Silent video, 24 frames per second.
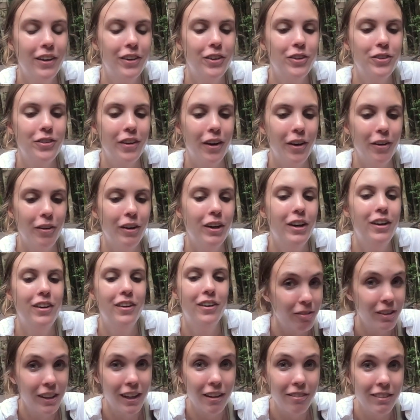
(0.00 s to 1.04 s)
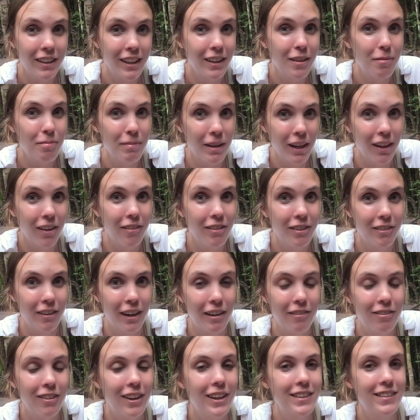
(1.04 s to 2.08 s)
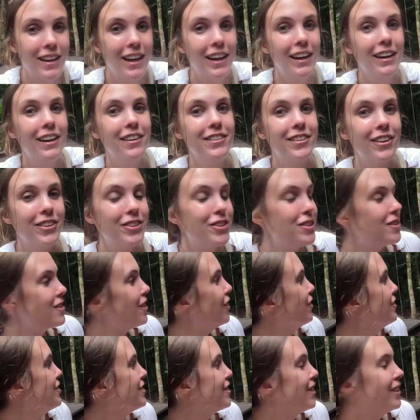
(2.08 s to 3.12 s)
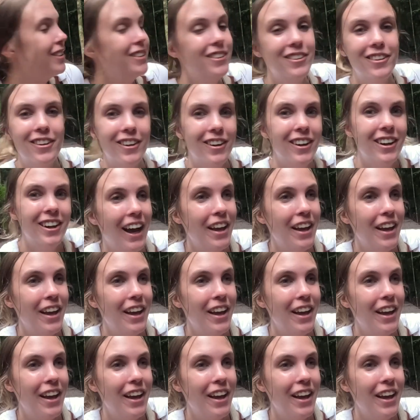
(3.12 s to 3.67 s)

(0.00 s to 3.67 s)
So we're definitely in the middle of the rainforest, and it is so, so cool.